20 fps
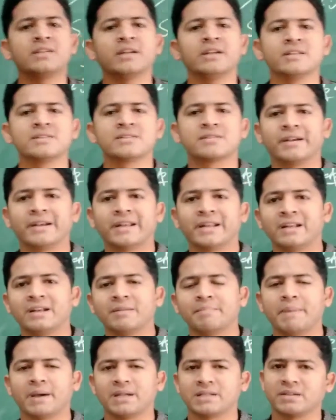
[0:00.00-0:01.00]
sentence written
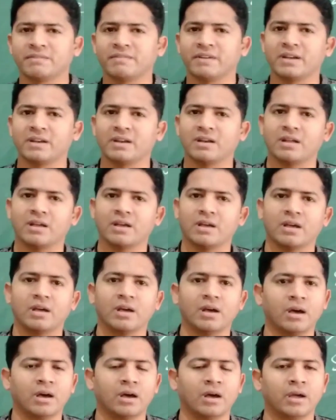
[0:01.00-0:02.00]
in passive
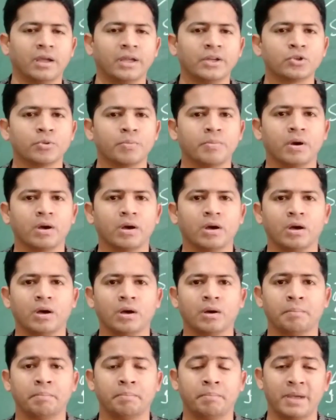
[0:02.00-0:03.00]
and into
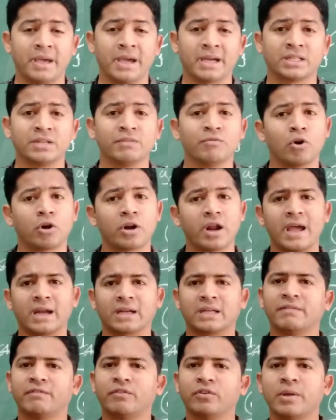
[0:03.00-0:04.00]
active or
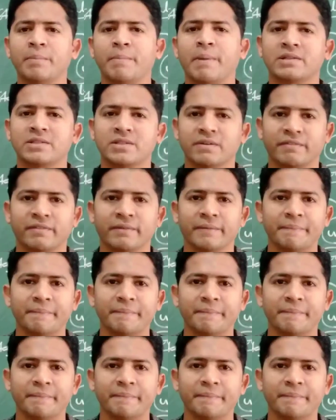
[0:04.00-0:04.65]
active to the passive.